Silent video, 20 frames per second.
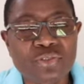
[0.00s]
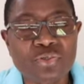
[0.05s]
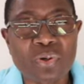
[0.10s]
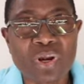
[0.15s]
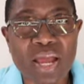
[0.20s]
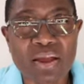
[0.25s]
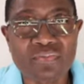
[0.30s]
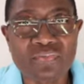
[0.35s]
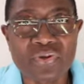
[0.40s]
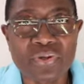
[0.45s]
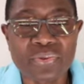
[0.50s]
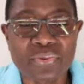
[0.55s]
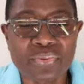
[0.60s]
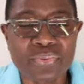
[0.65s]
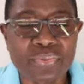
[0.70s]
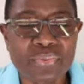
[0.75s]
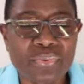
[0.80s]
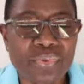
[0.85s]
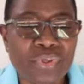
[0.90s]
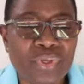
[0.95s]
traveler,
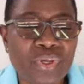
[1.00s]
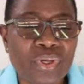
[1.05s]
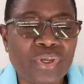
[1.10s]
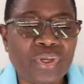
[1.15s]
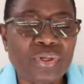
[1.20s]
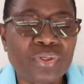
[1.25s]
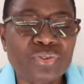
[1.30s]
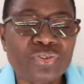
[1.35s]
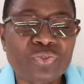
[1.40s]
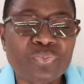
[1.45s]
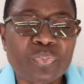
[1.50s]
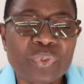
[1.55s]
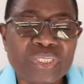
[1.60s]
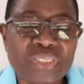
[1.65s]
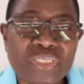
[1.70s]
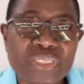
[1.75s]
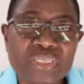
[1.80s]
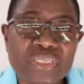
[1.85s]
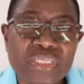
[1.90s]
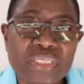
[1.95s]

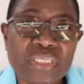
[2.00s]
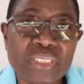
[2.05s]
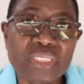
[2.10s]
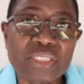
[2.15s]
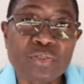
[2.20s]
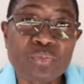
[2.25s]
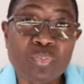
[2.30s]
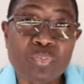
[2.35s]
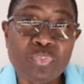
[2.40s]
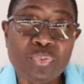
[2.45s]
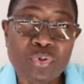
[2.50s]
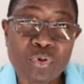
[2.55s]
especially in